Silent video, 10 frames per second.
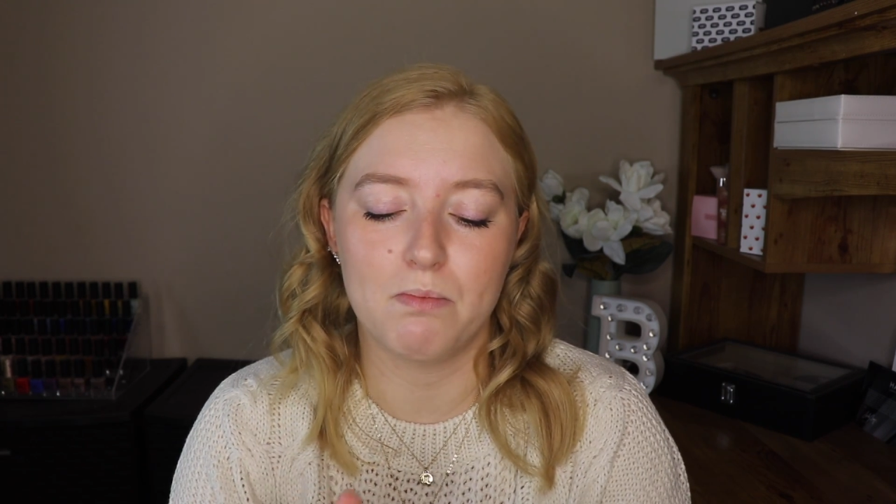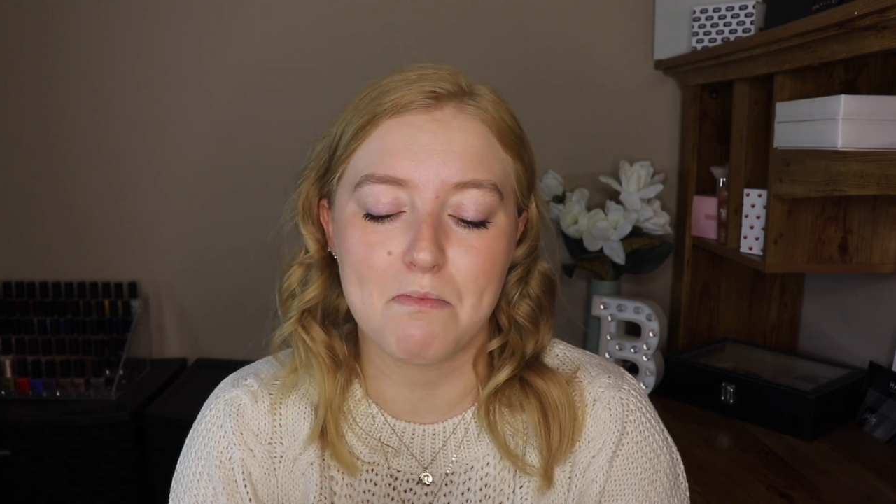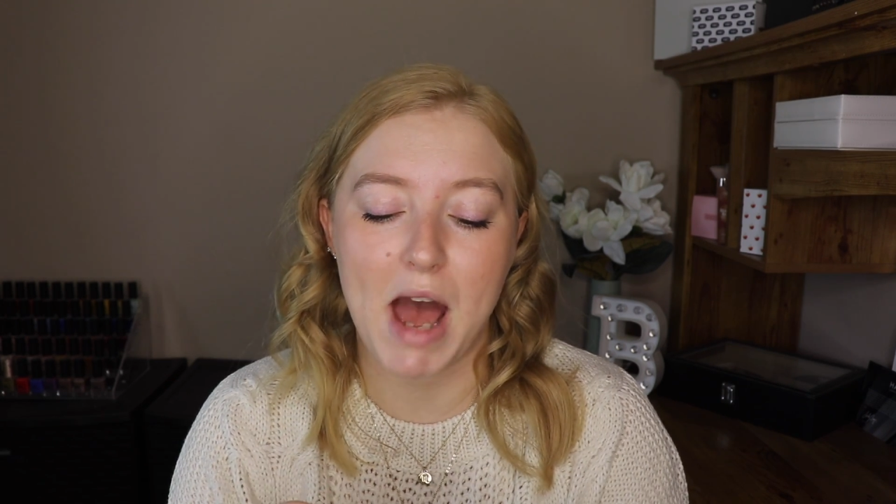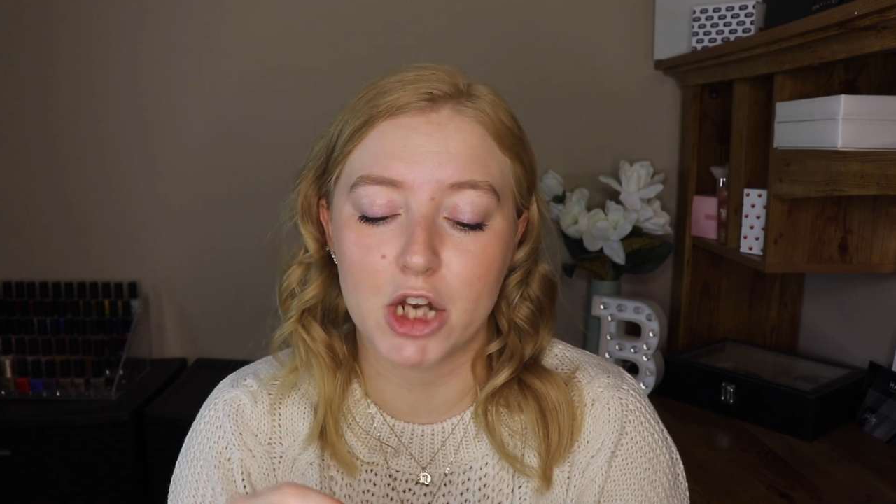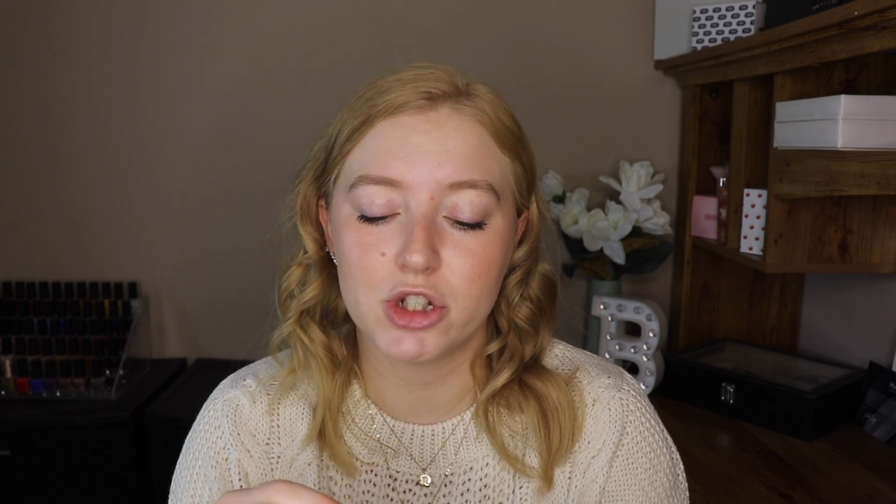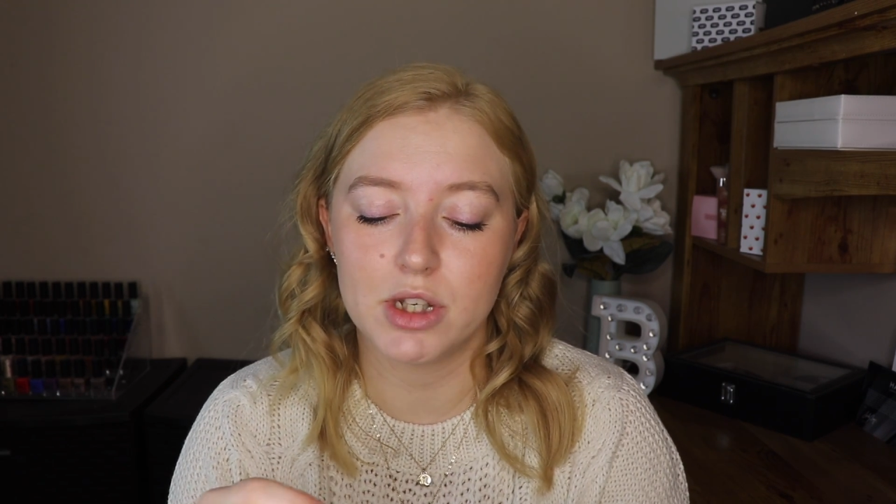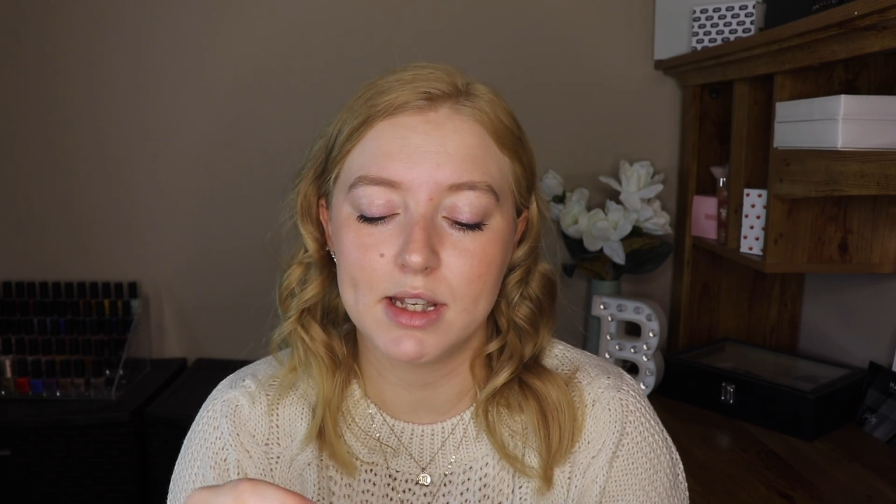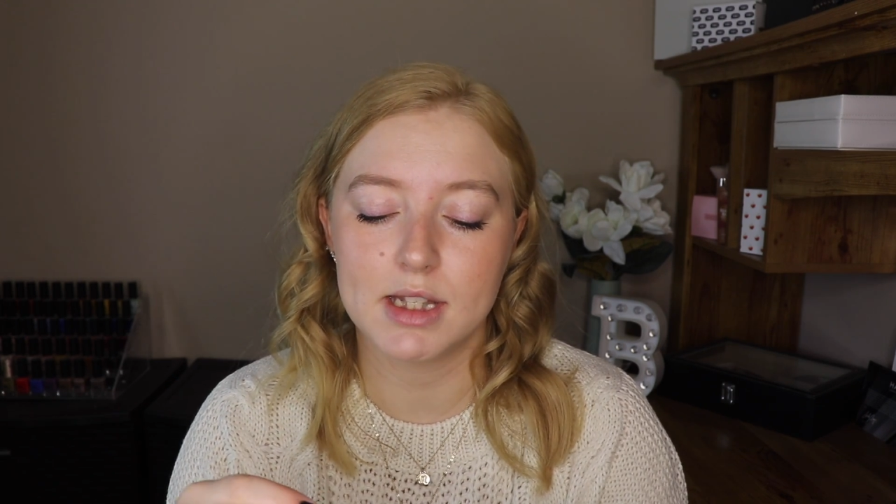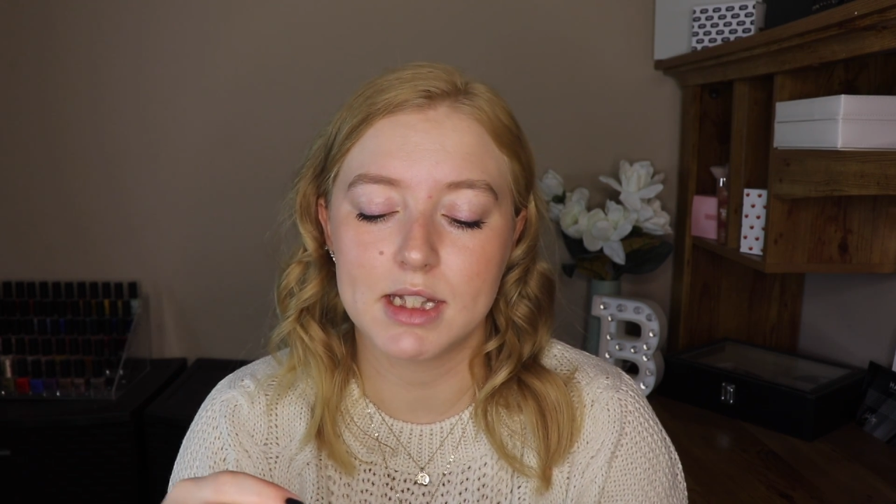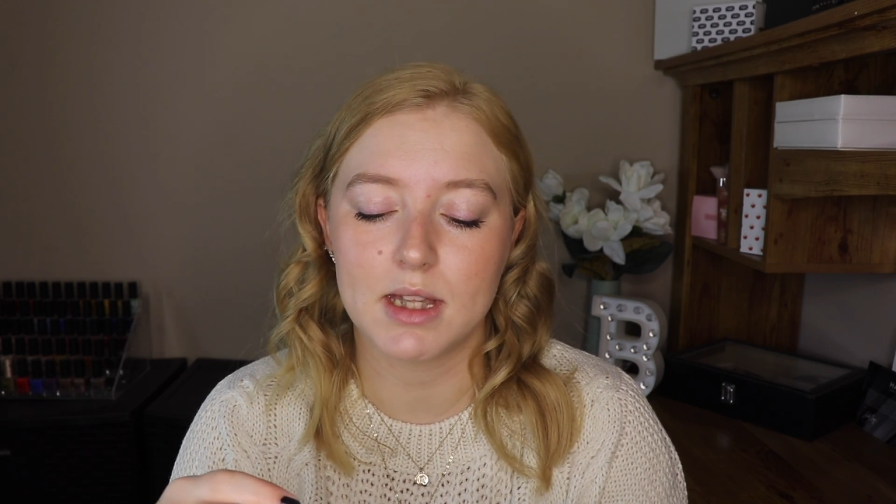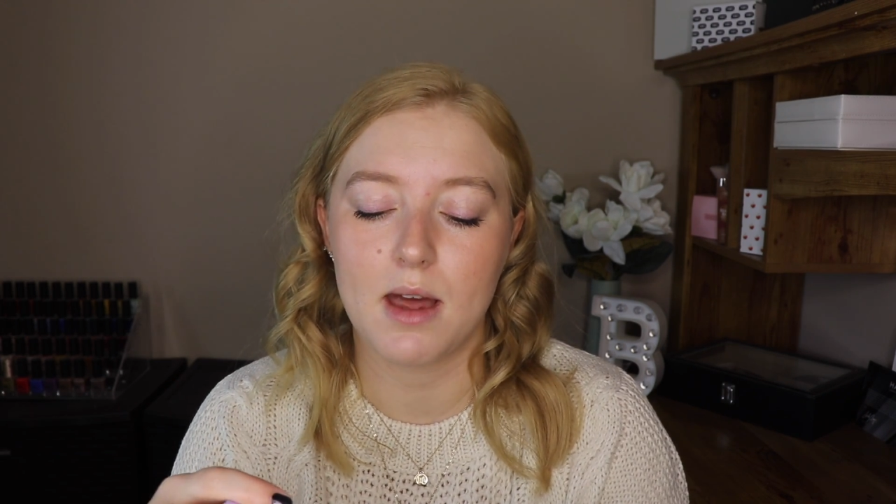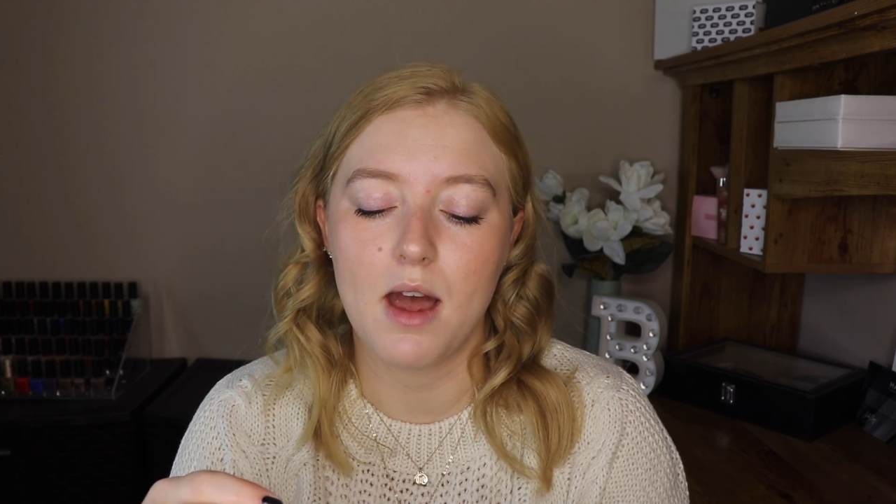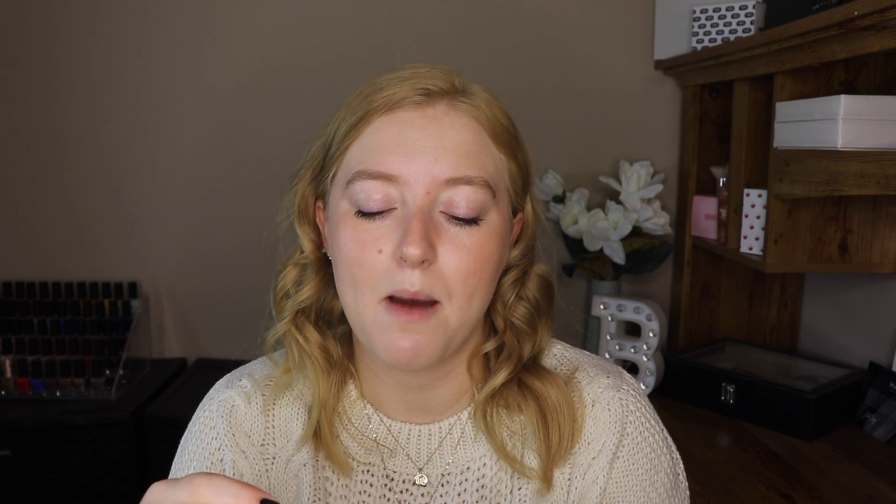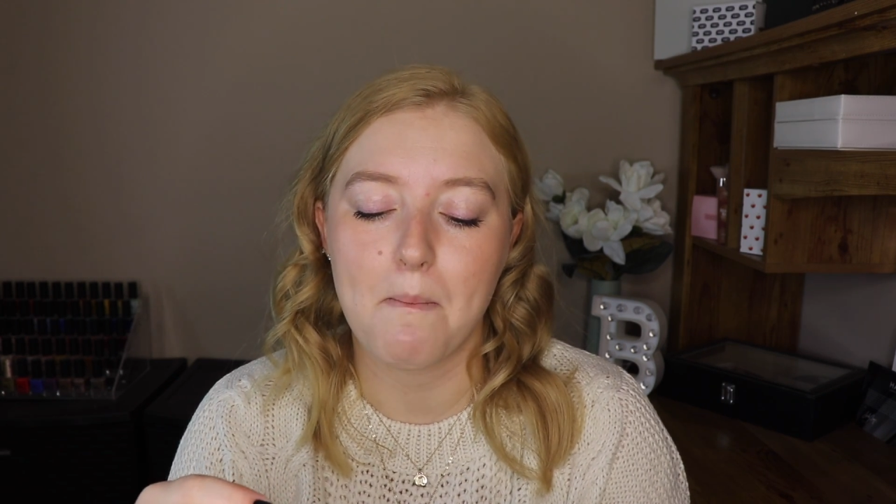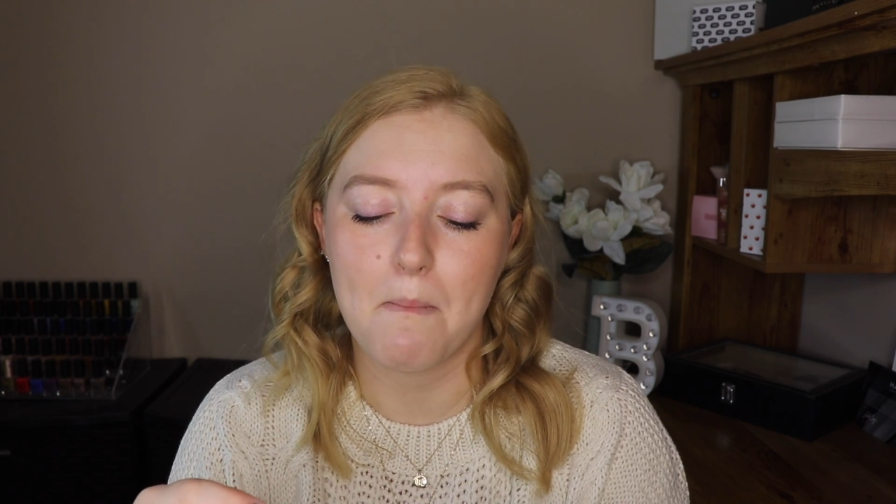matches
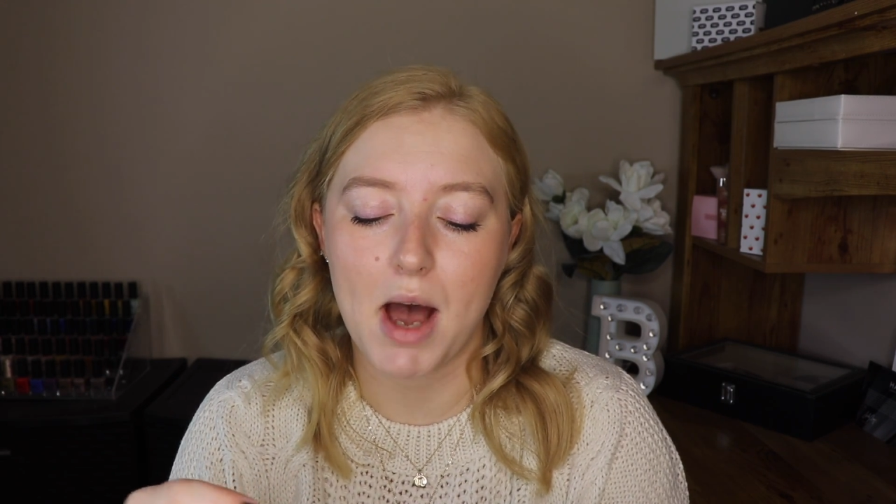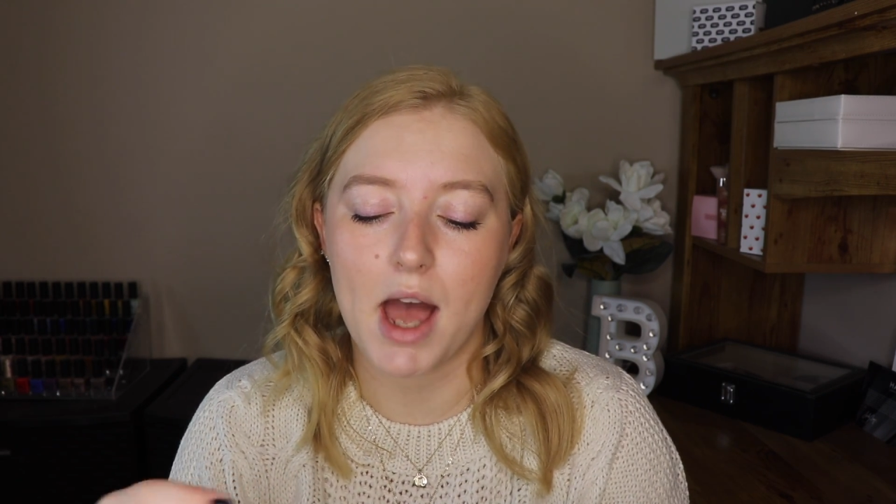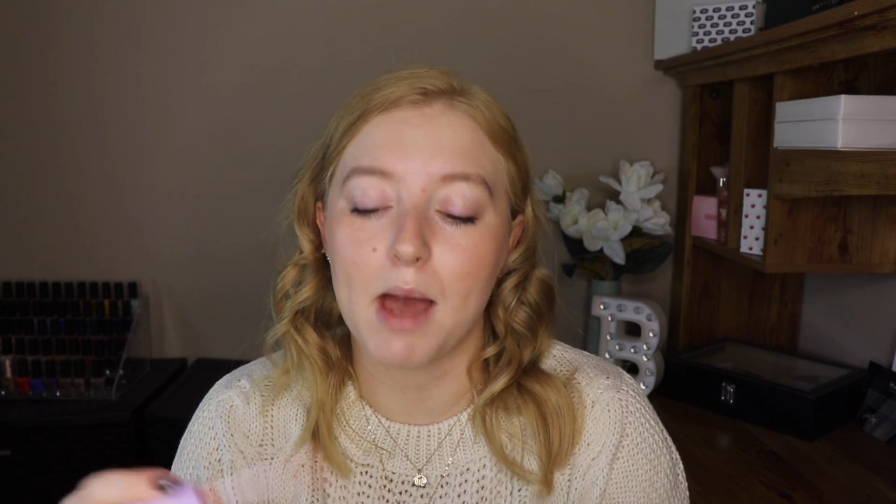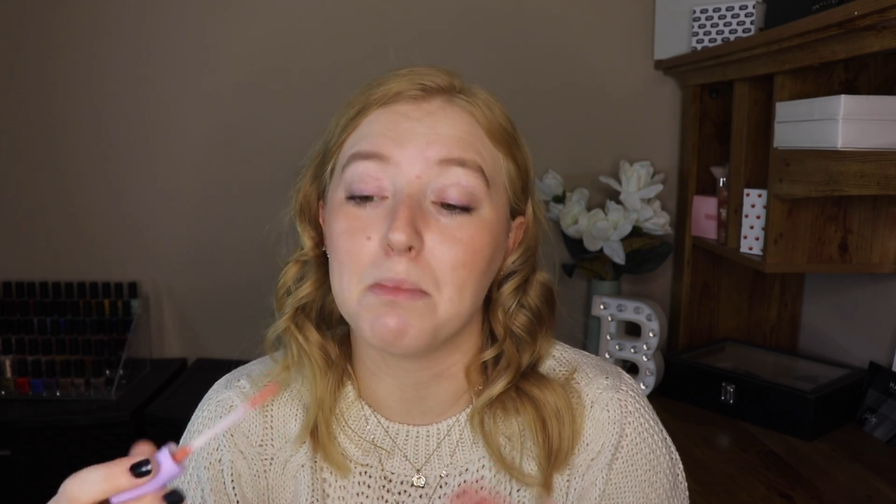my